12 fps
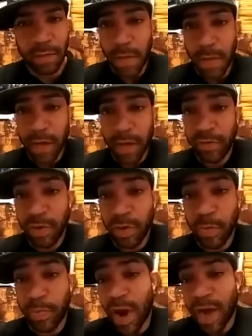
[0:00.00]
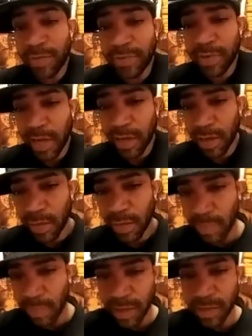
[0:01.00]
i'll give you your props like
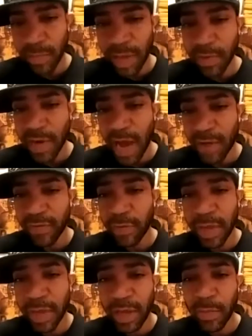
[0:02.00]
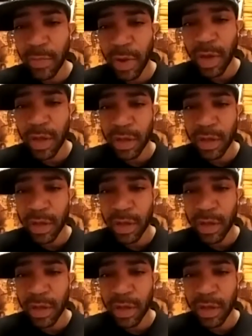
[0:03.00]
it's maybe not for me but